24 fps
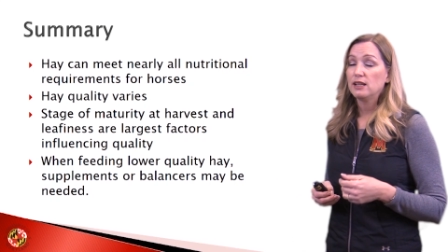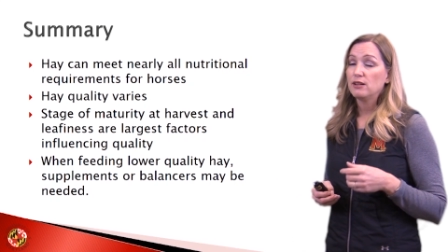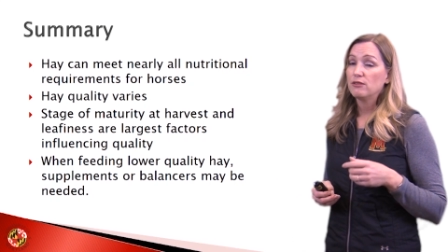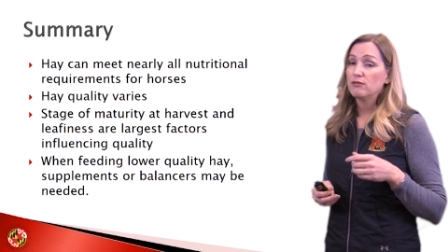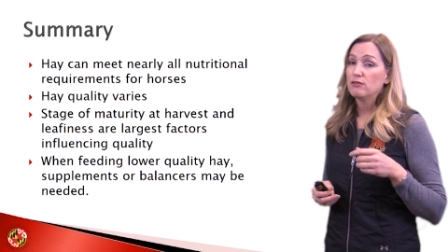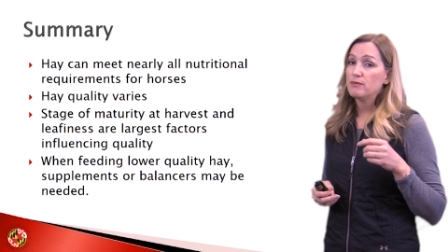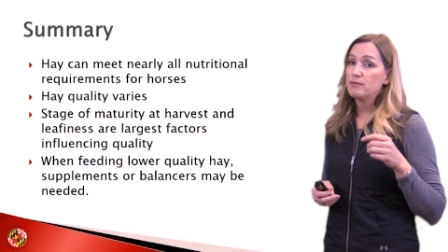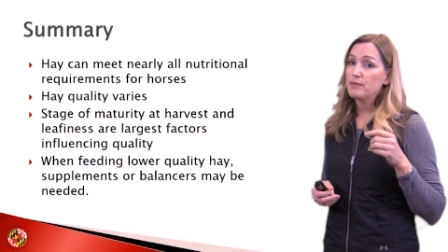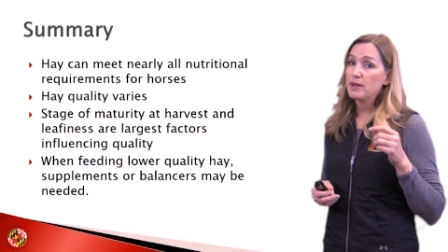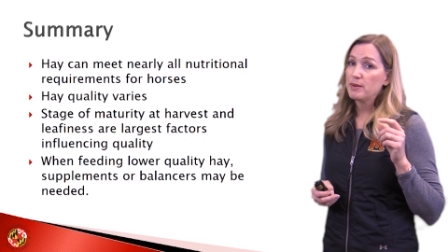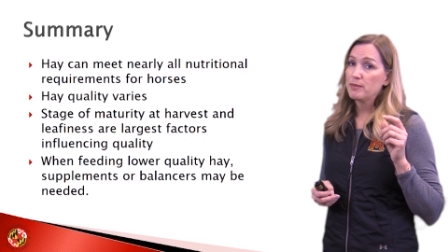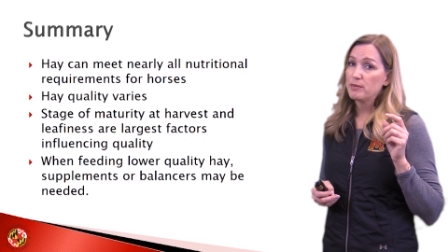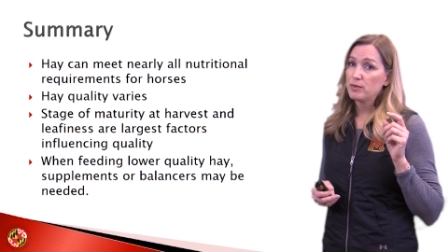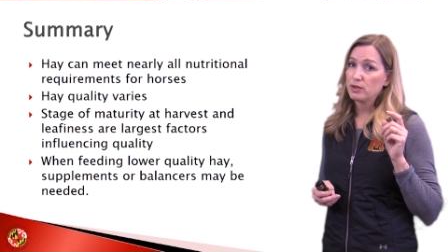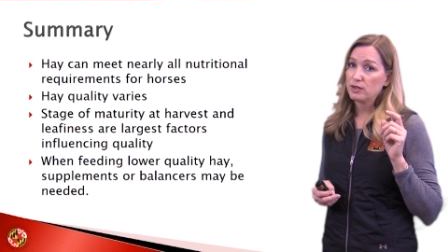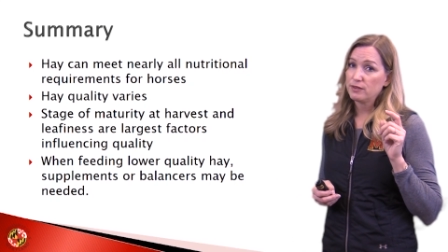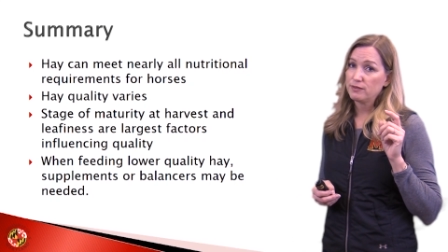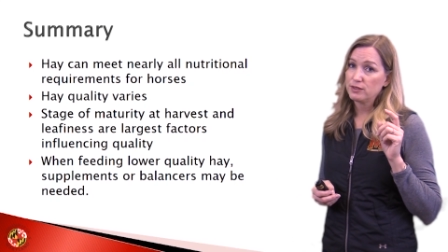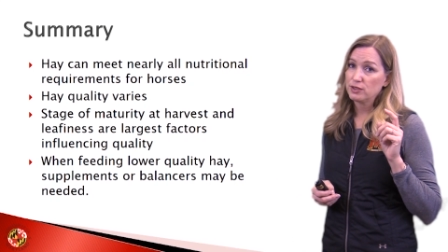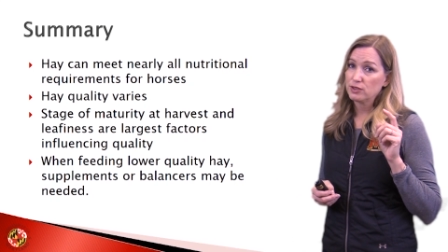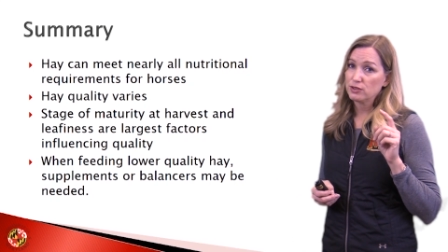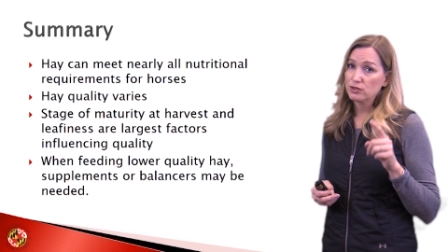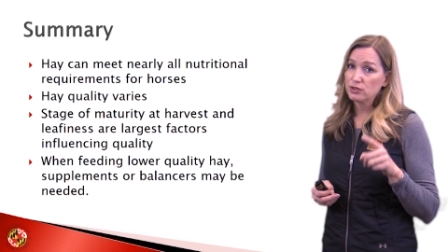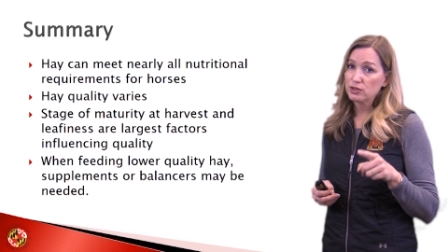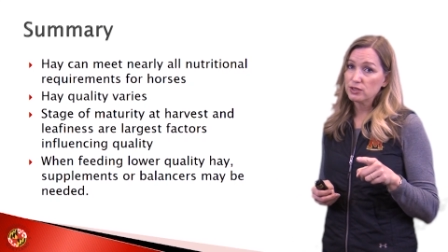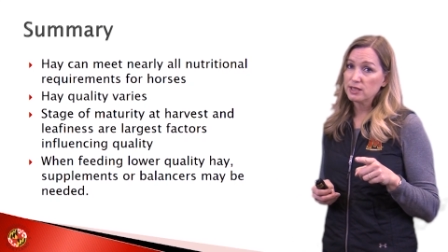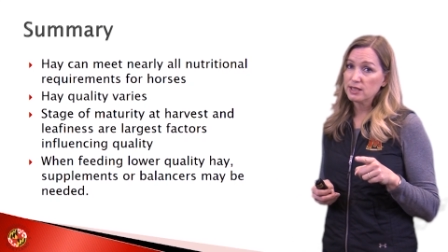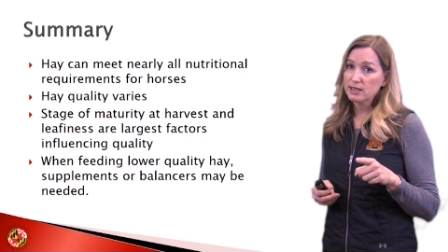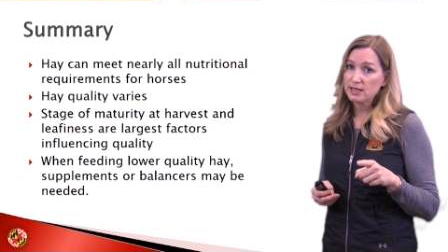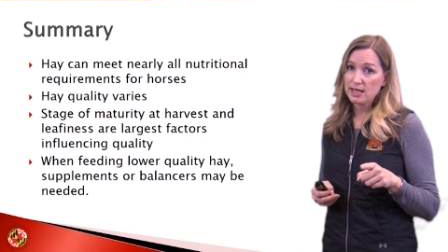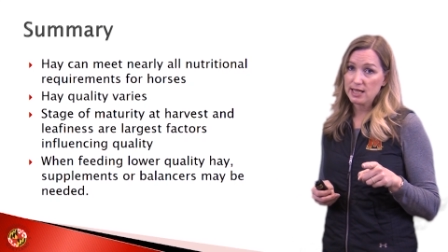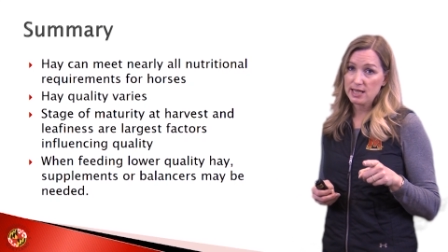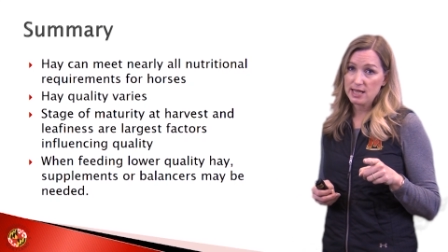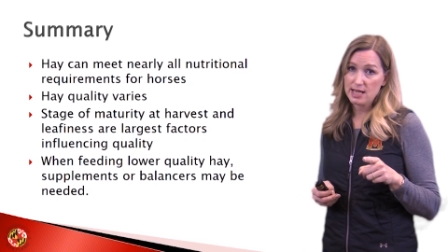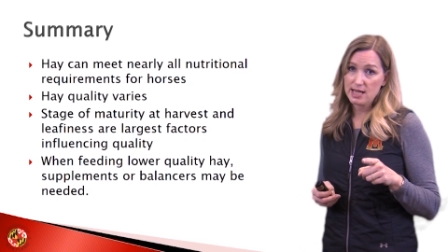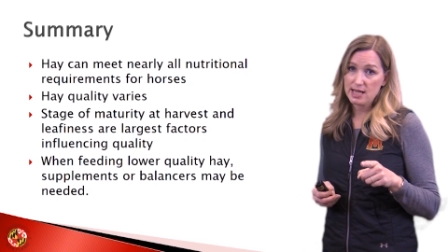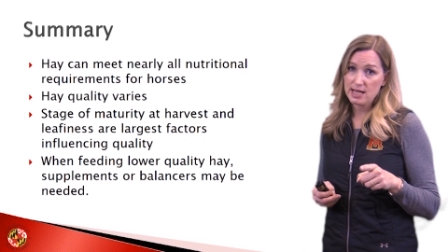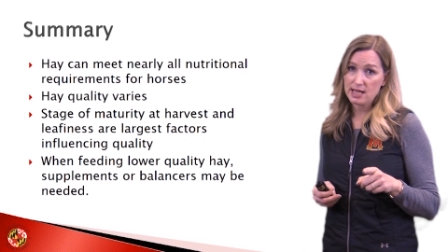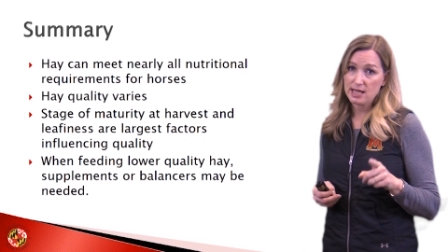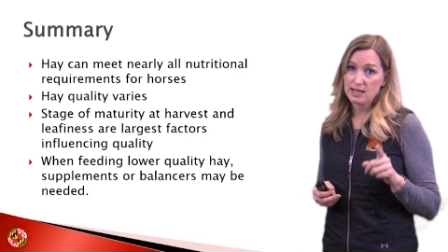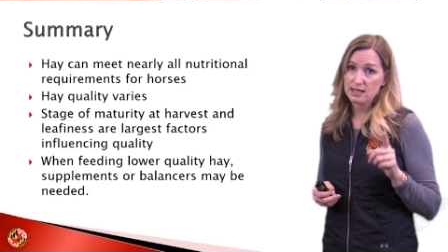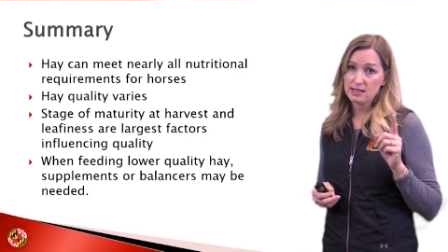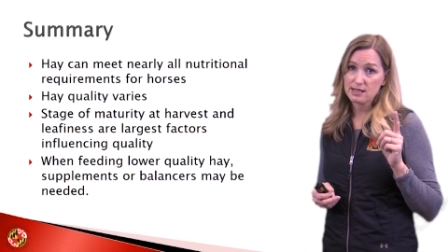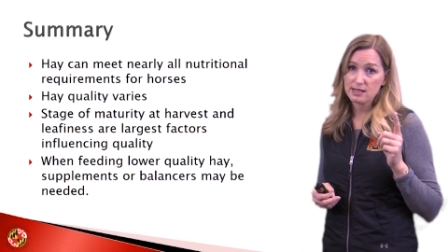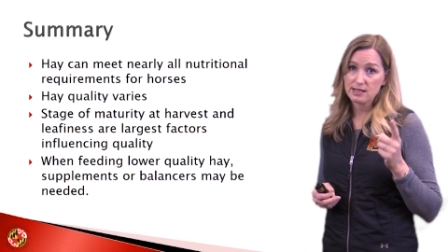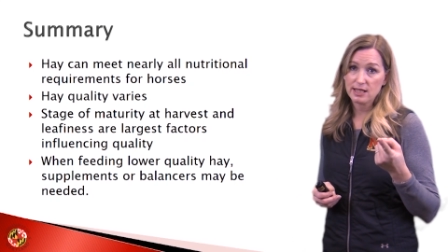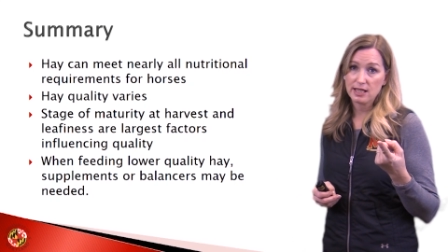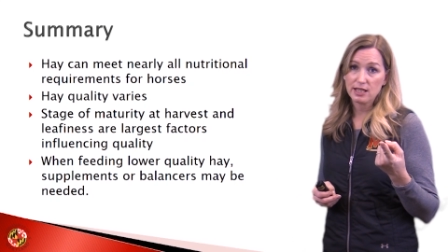Remember, if you're looking at hay,
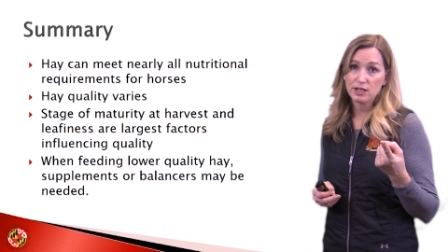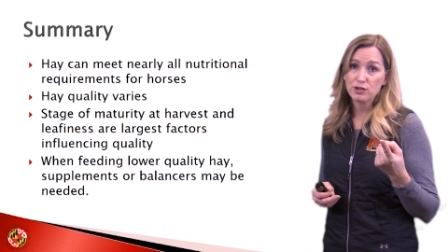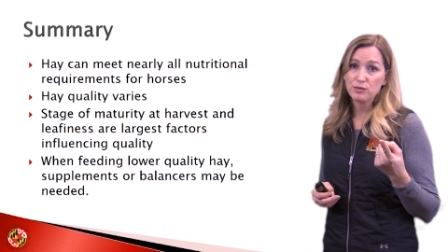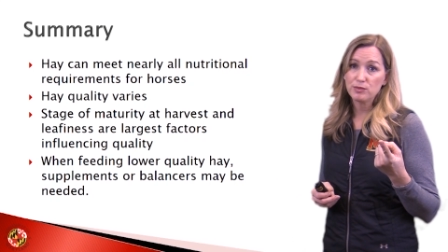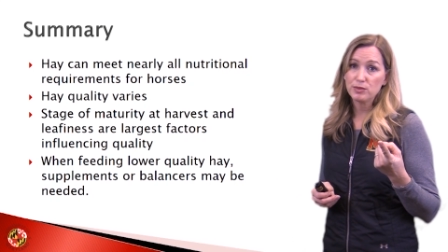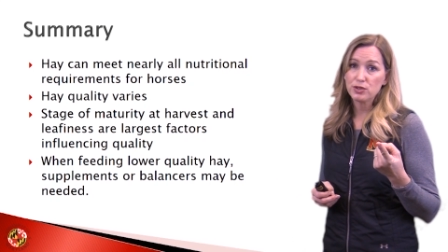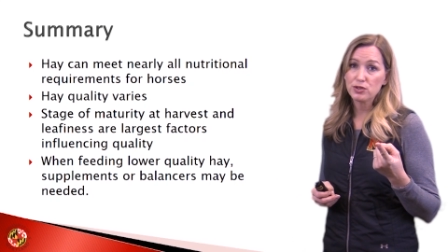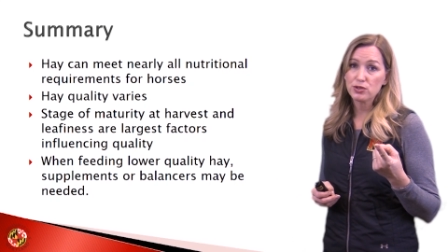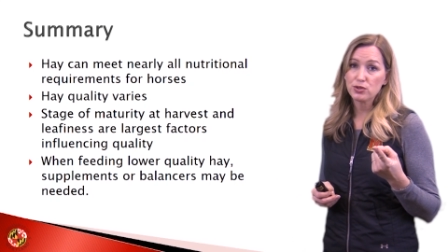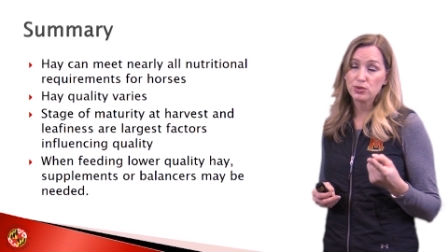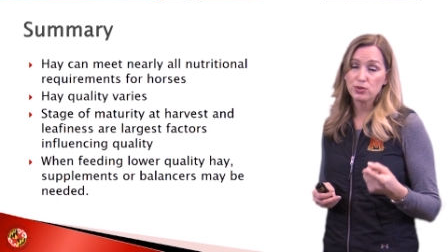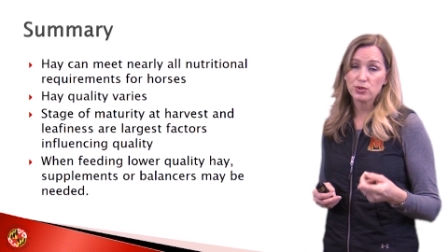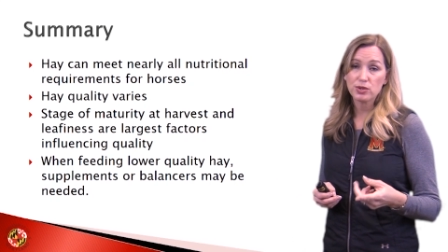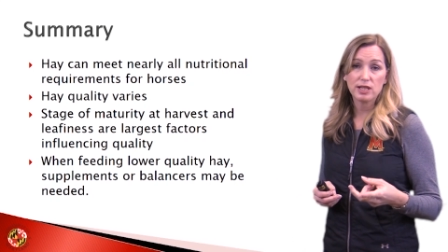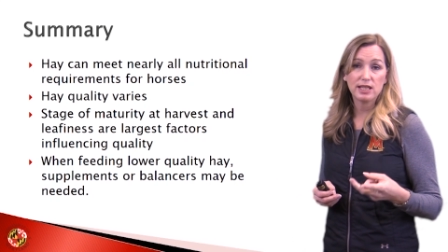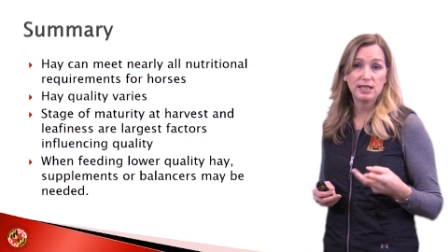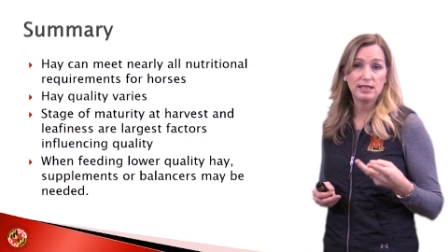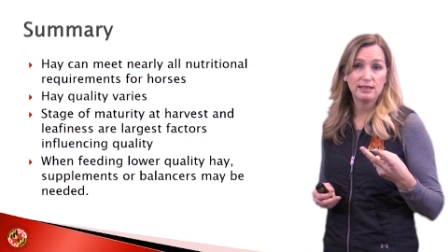stage of maturity